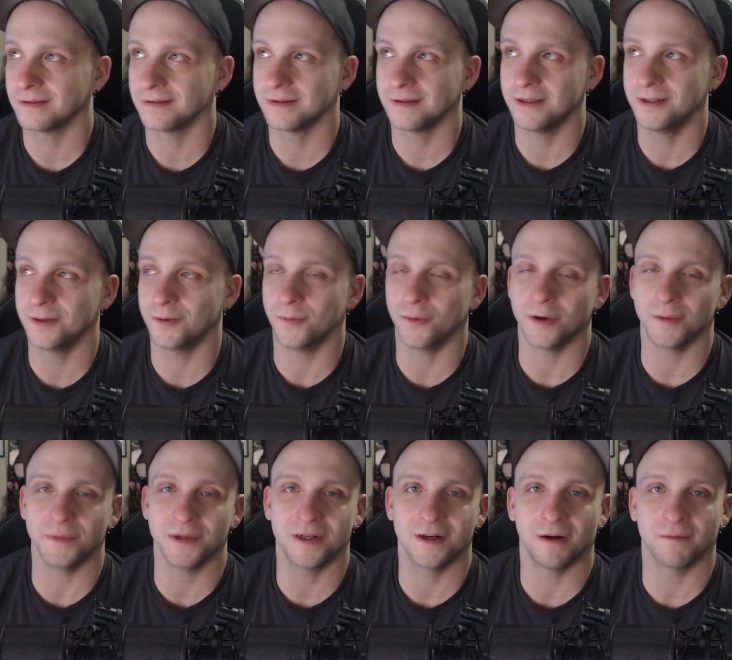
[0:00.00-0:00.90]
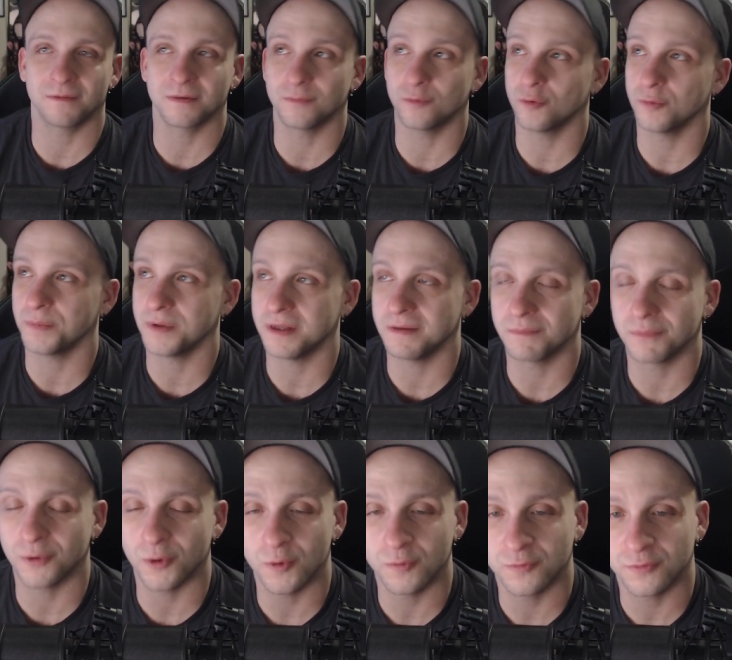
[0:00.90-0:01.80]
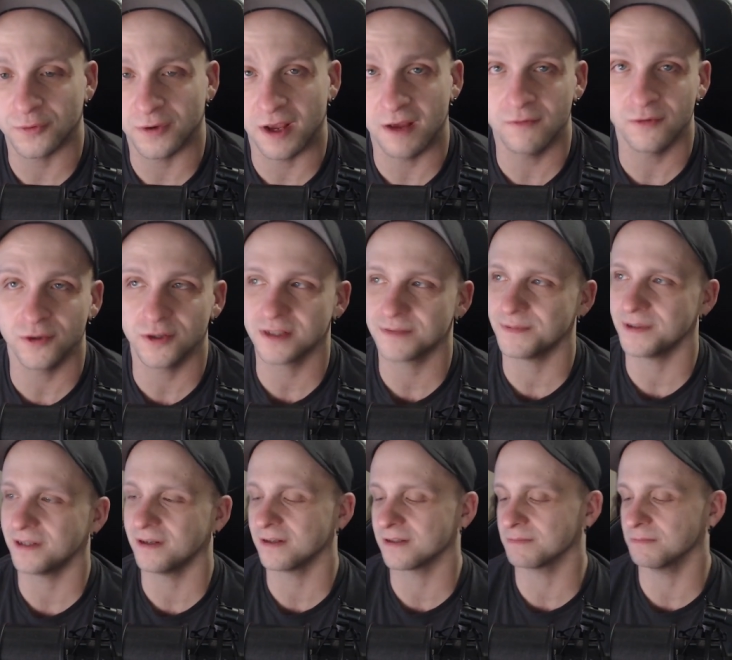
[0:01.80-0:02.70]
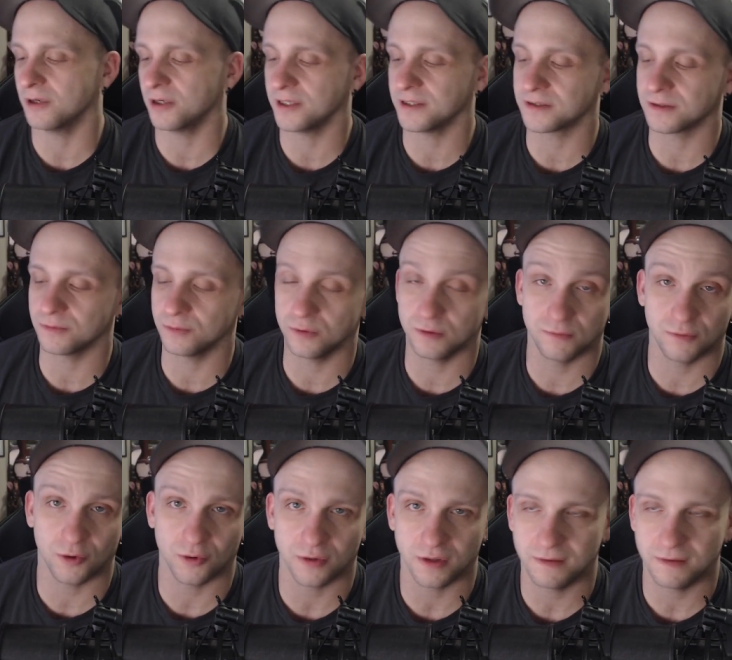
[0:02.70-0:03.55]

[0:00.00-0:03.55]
you don't want to be comfortable with being broke forever just because money's the root of all